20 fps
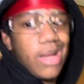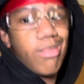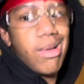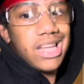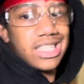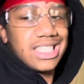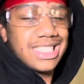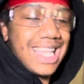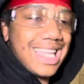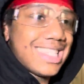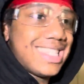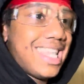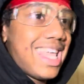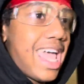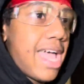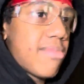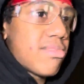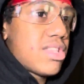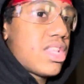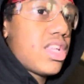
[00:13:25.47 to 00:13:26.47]
My sexy
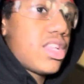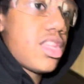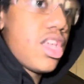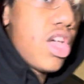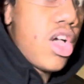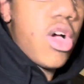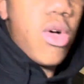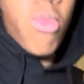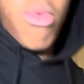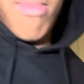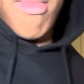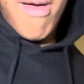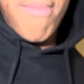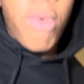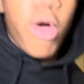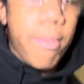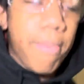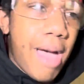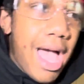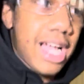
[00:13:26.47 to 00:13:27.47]
hamsters. Where my
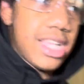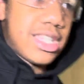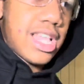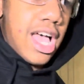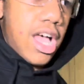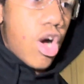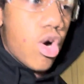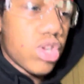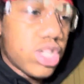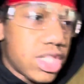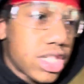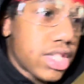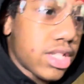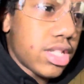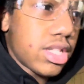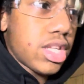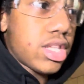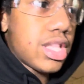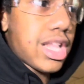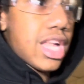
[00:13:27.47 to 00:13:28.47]
boy Max at? Oh,
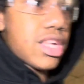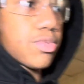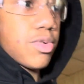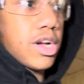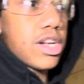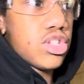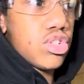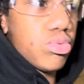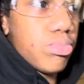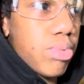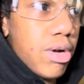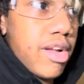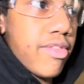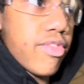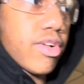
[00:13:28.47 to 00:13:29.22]
this light's probably too bright for